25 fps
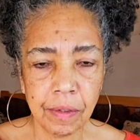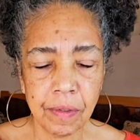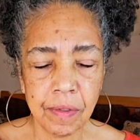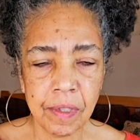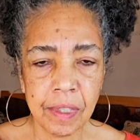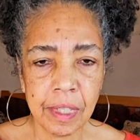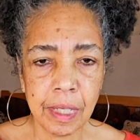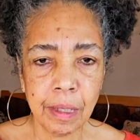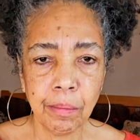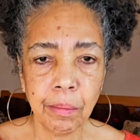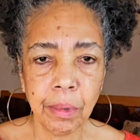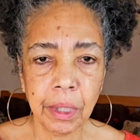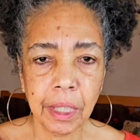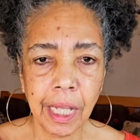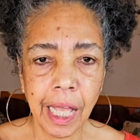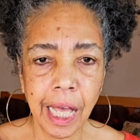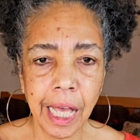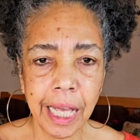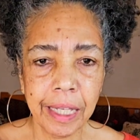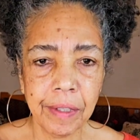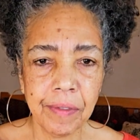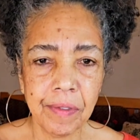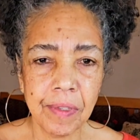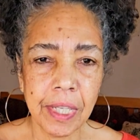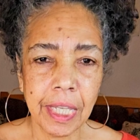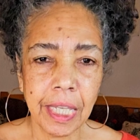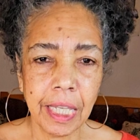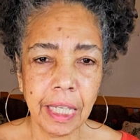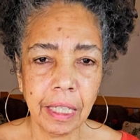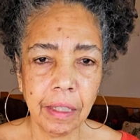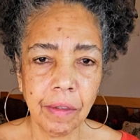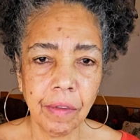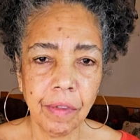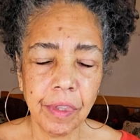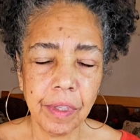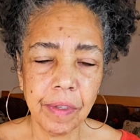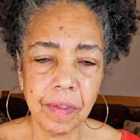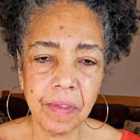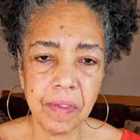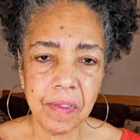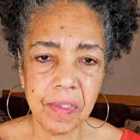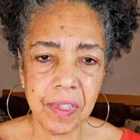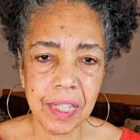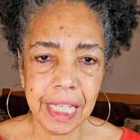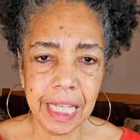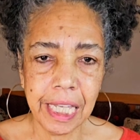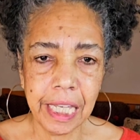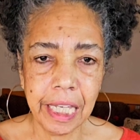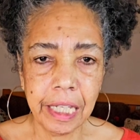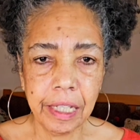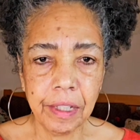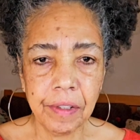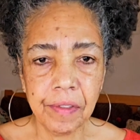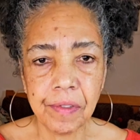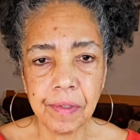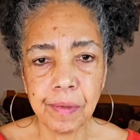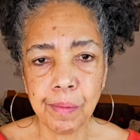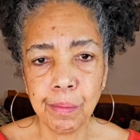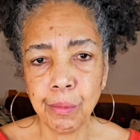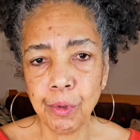symbolizing the seeds